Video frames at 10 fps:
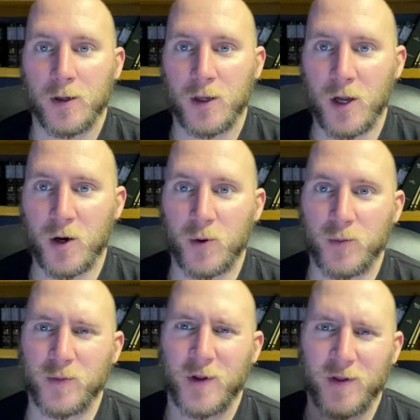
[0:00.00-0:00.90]
You know,
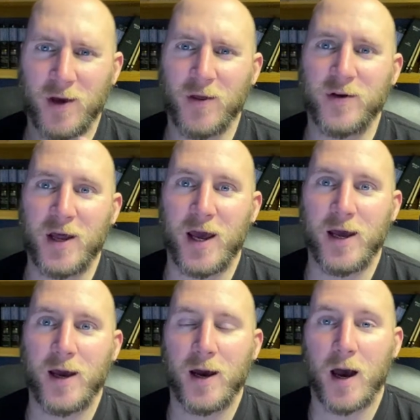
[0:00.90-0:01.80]
the other
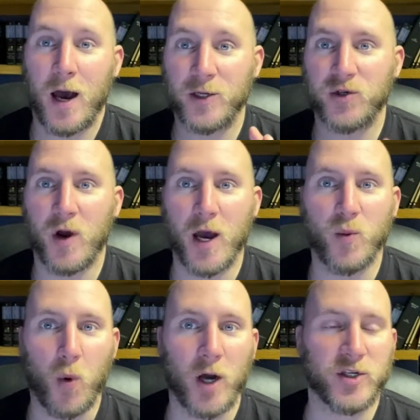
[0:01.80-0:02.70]
day, I
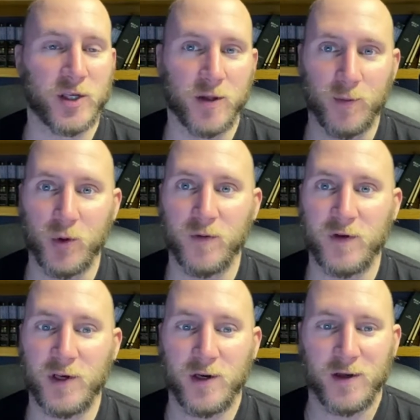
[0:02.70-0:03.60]
tried watching the
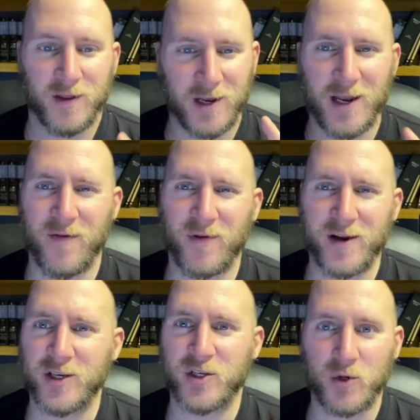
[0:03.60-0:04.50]
movie The
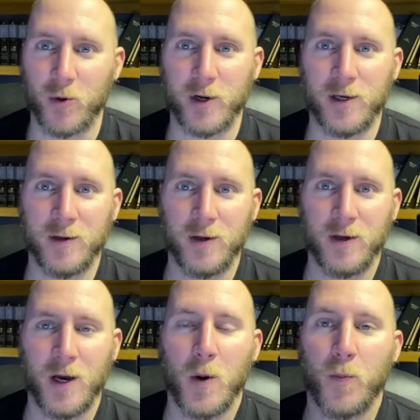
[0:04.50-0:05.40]
Neverending Story,
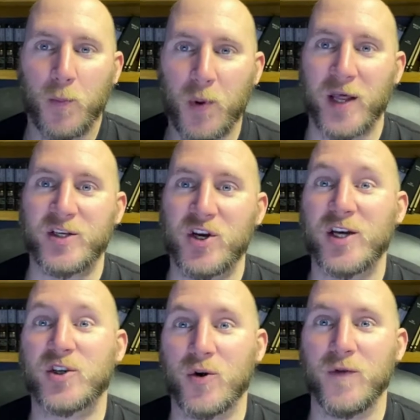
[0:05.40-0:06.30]
but I
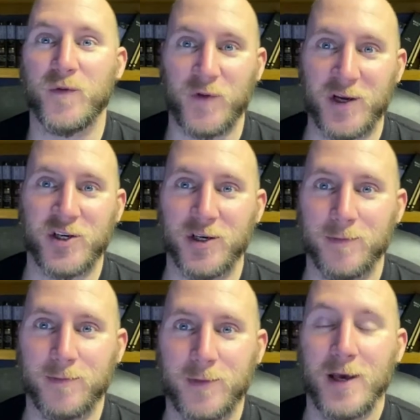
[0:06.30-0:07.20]
just couldn't finish it.
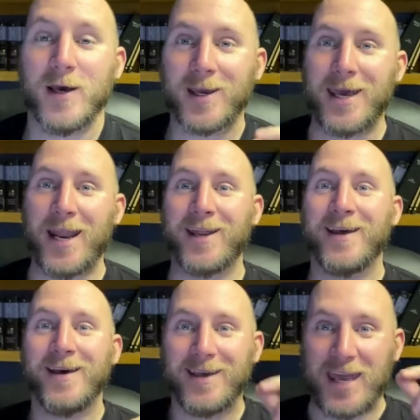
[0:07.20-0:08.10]
Get it?
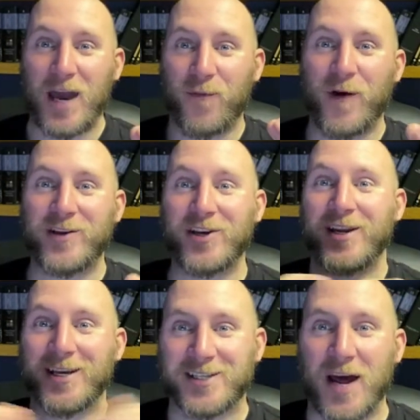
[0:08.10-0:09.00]
Can't finish
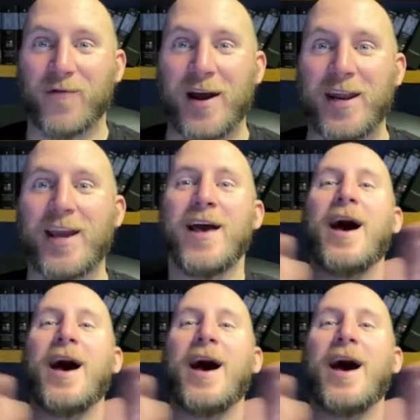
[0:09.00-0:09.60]
it? It's never ending?